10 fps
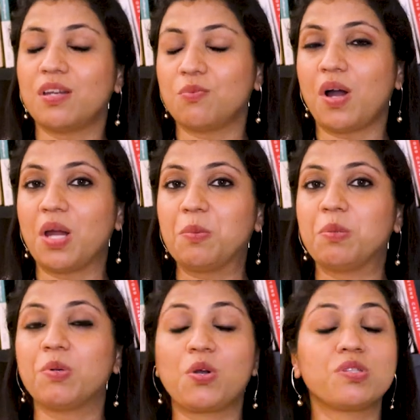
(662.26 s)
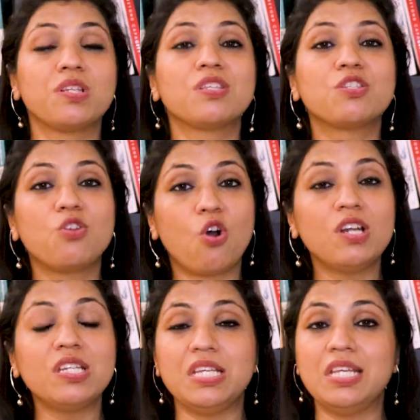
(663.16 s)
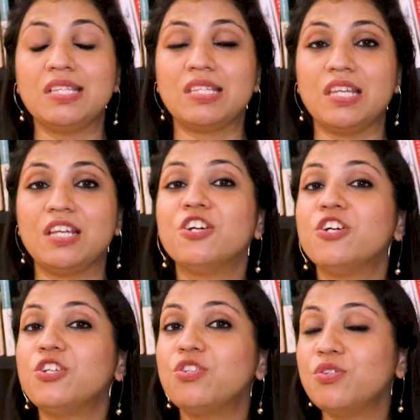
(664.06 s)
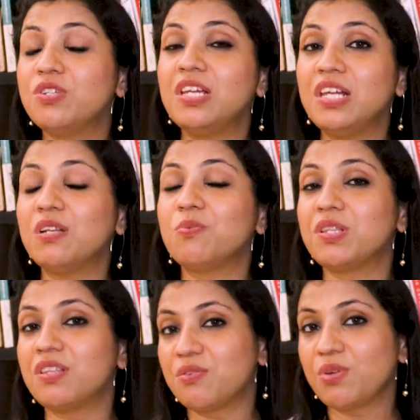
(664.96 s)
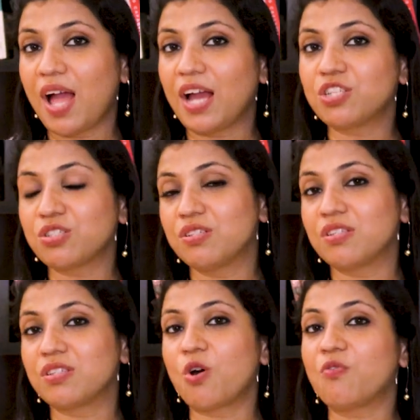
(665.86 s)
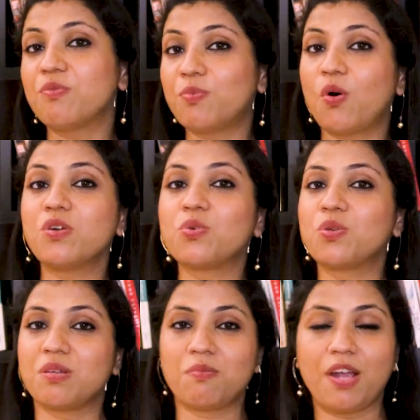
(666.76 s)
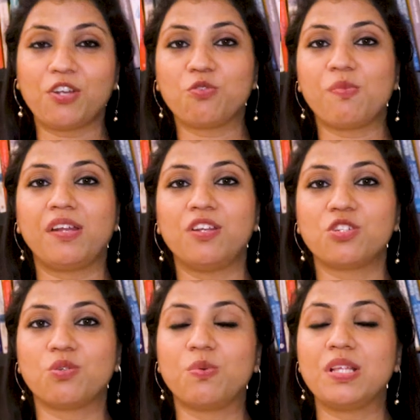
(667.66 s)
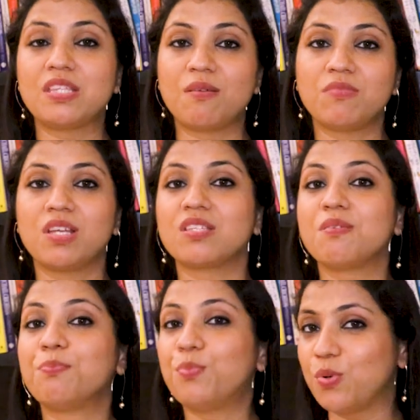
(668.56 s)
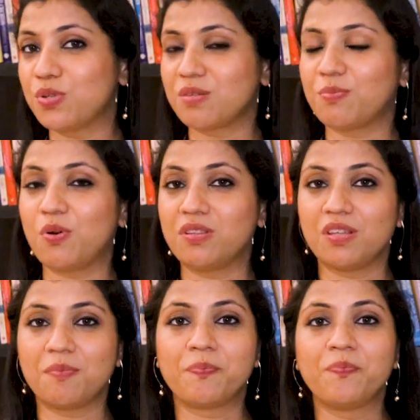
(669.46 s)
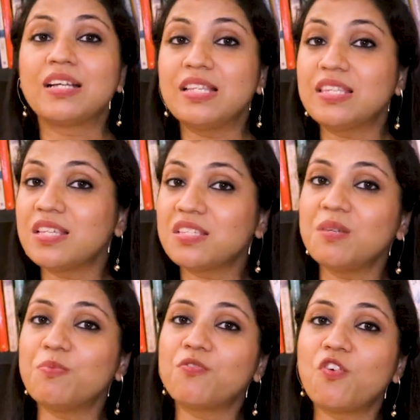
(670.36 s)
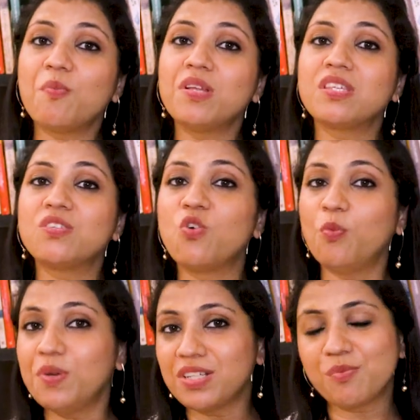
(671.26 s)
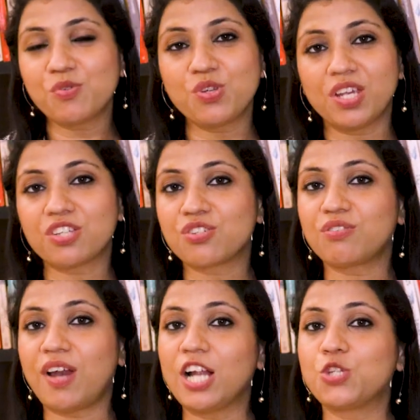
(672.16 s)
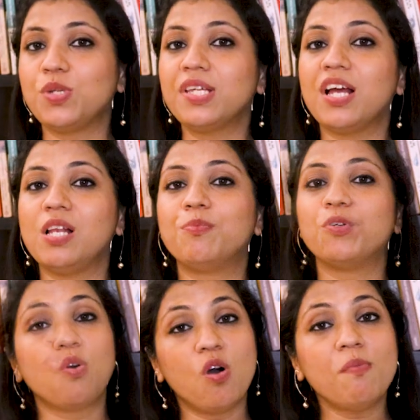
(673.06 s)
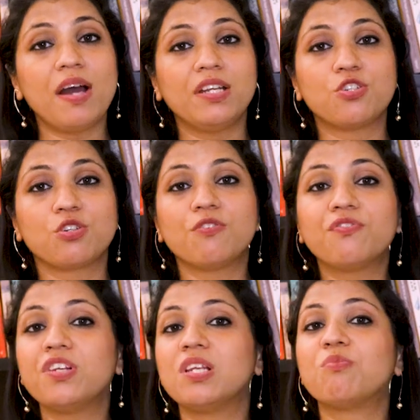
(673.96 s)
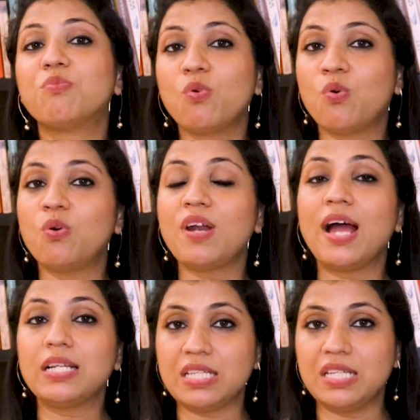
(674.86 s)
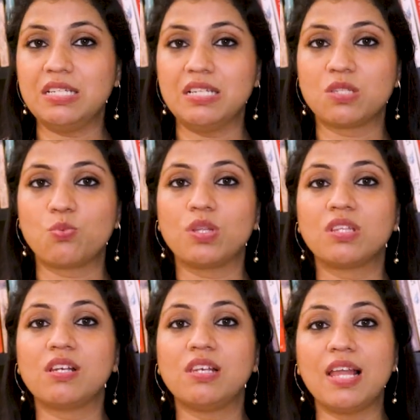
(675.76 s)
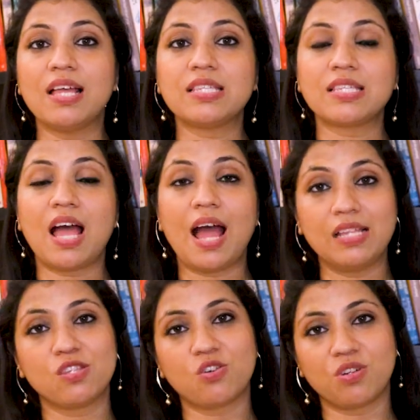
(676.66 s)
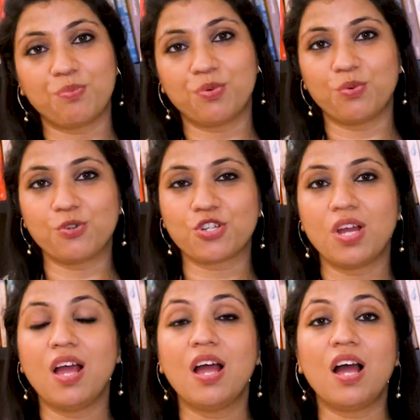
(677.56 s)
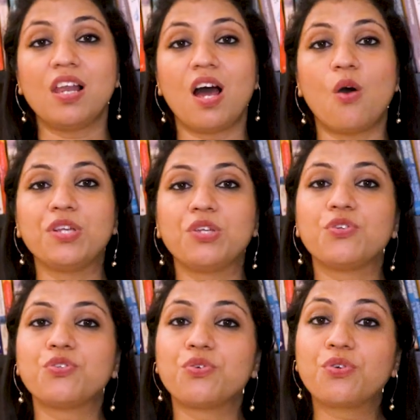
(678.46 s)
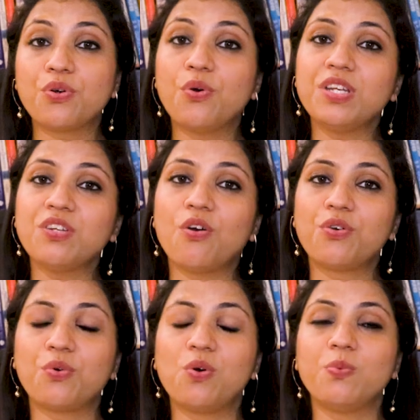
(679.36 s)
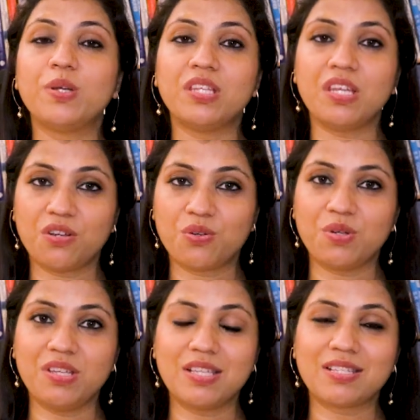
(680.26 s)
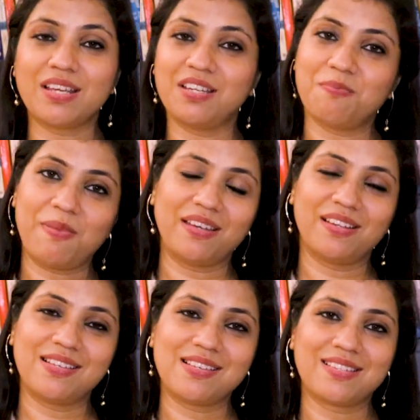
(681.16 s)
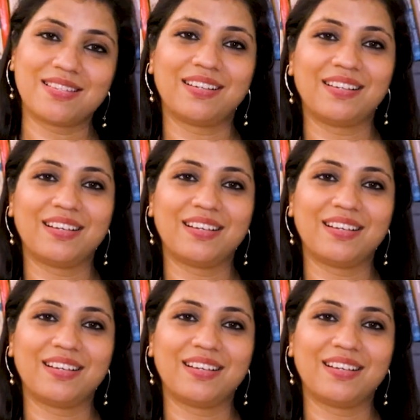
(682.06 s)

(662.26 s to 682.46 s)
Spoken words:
environment because it's not easy to deal with the reactions of a boss who is a micromanager when something is imposed upon them. Consistent performance and open communication gradually help your manager feel more at ease with a less hands-on approach, allowing you to grow in your role with increased independence.